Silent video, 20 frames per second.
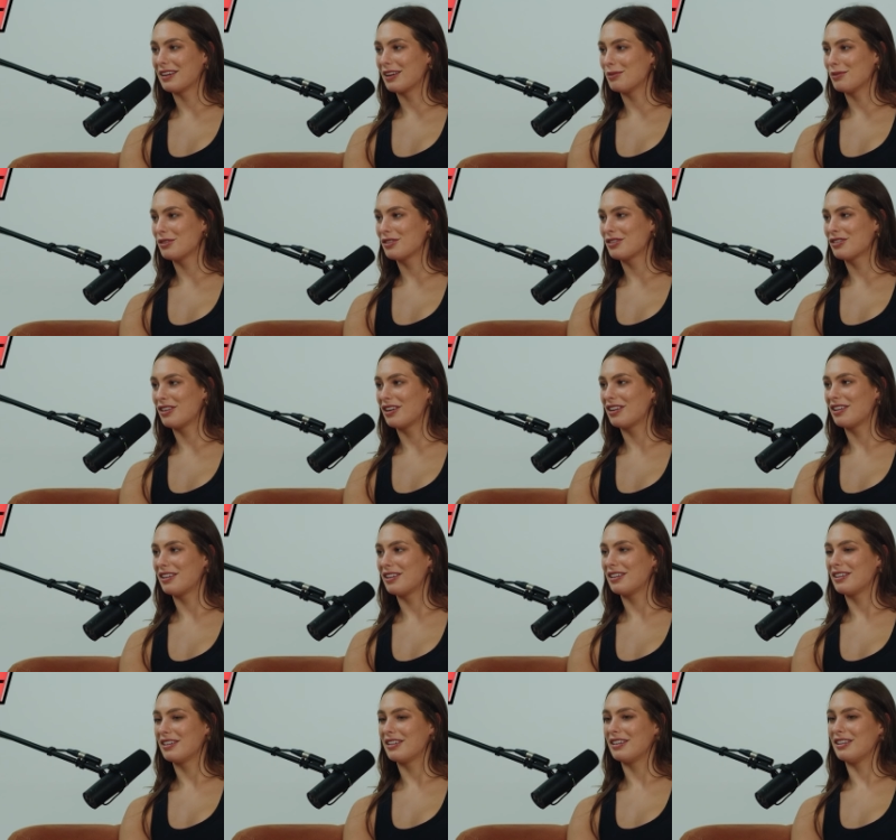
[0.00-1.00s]
I'm just trying
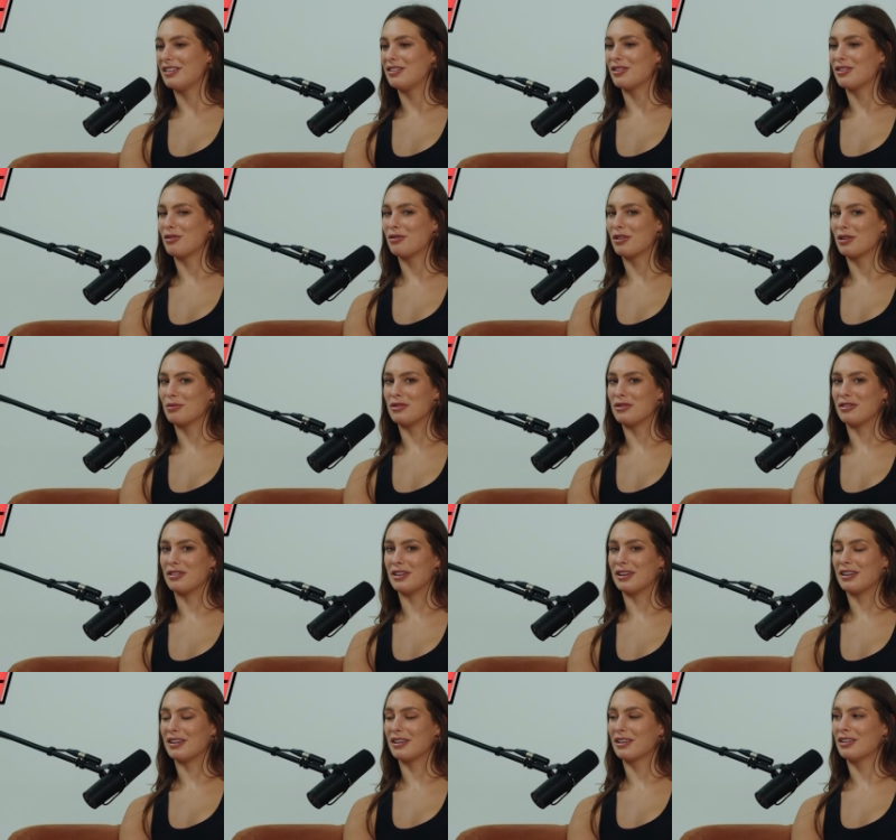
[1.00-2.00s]
to enjoy what I'm
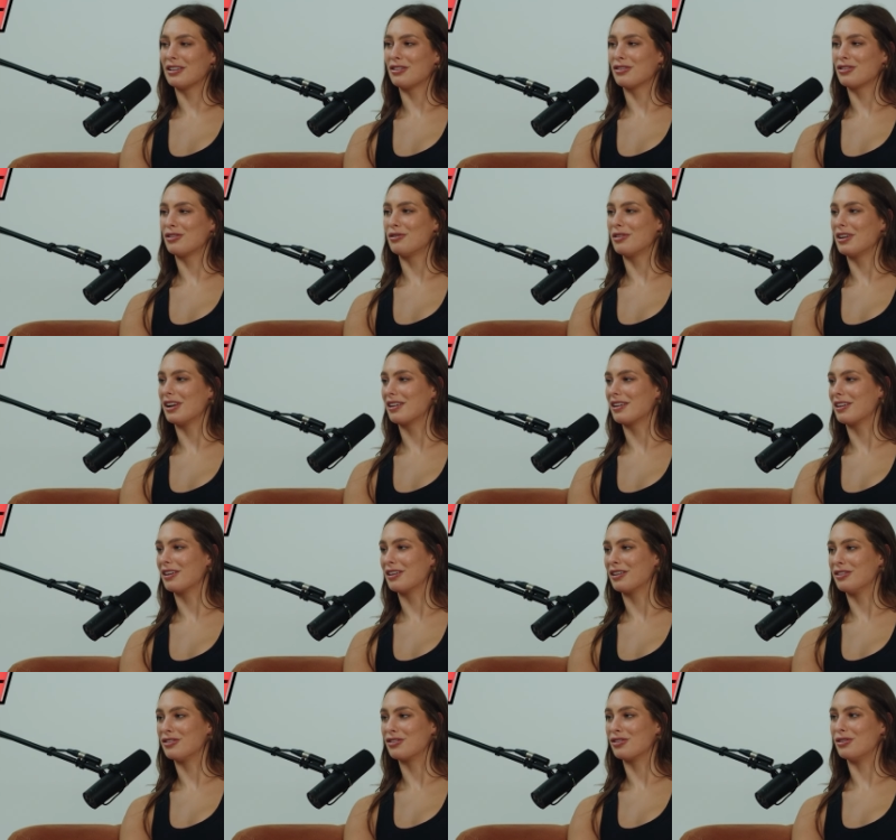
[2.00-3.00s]
doing, control what I can
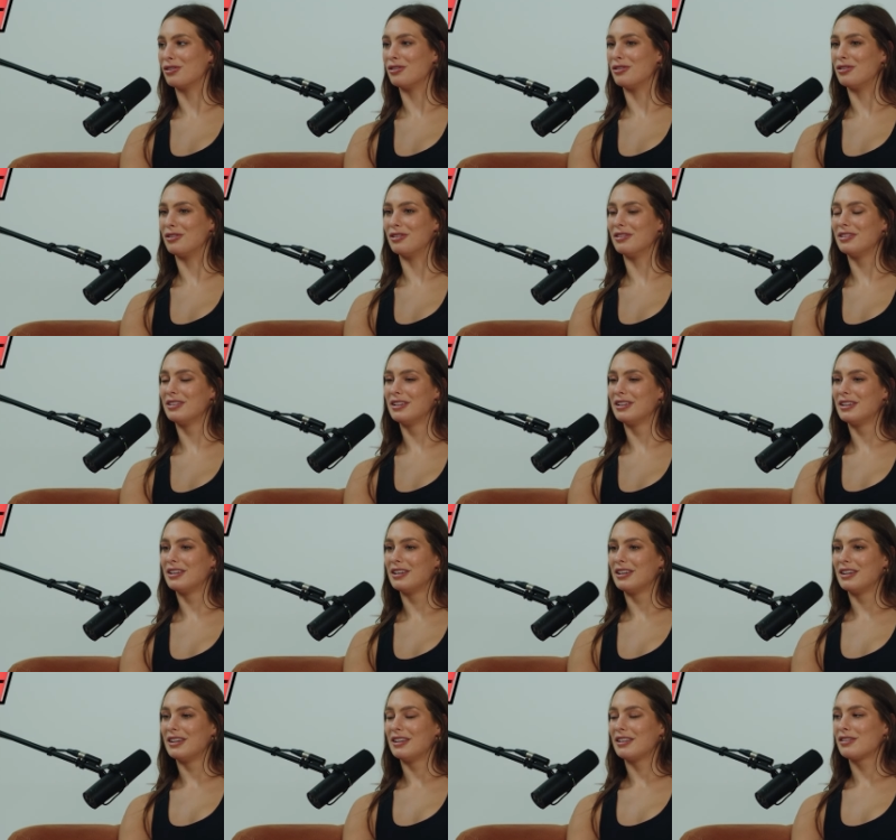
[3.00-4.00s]
control,
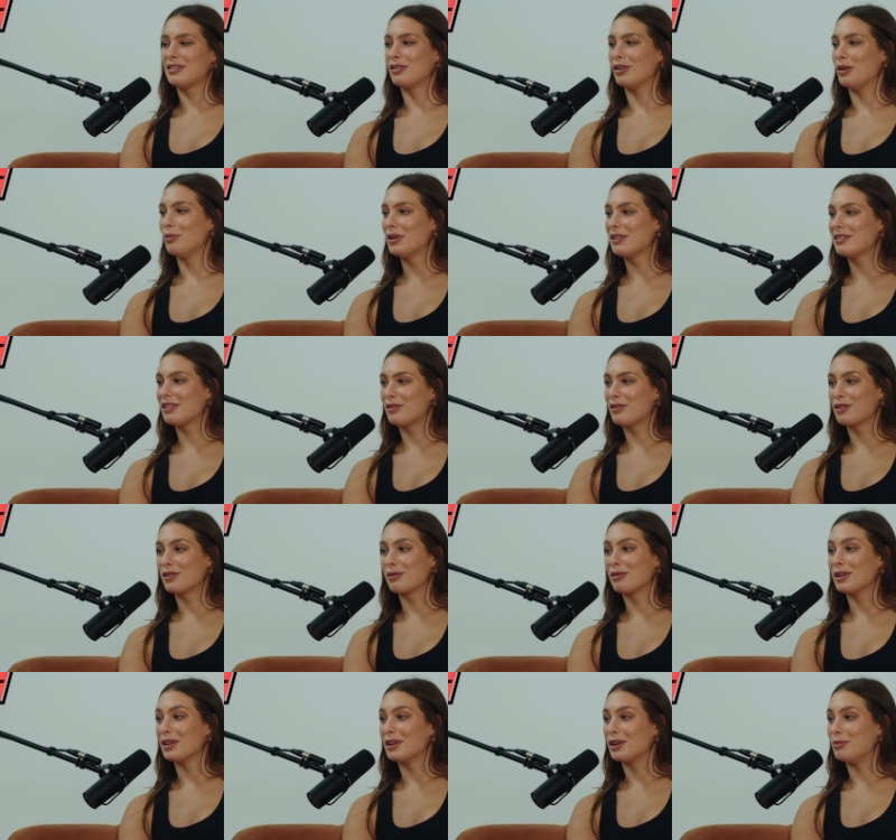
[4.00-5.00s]
surround myself with
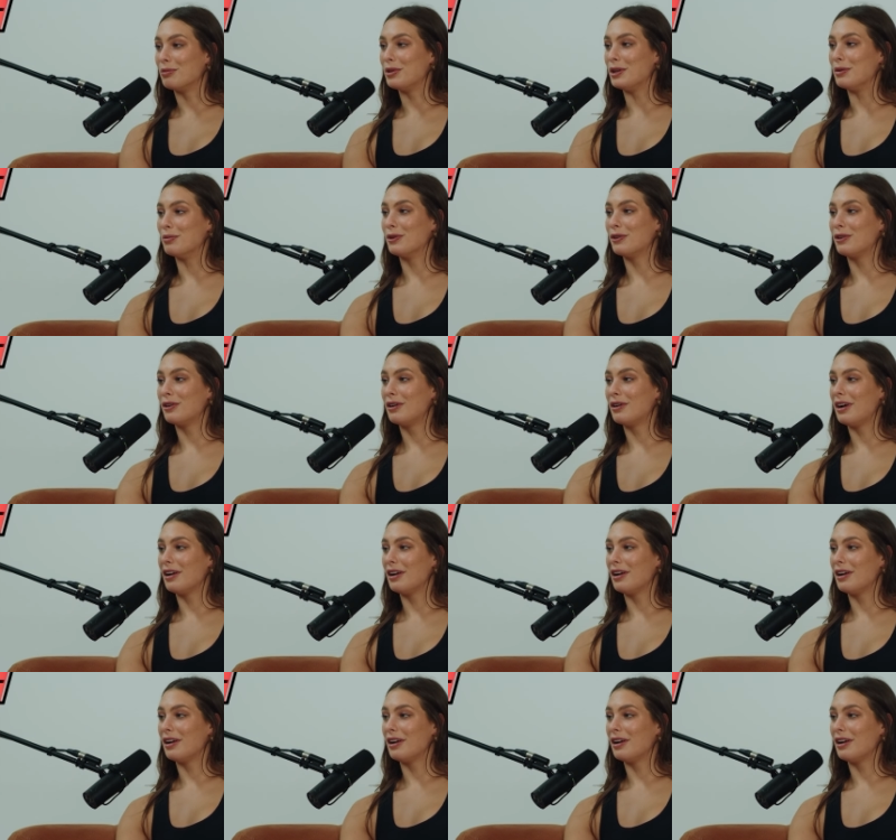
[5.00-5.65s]
really good people.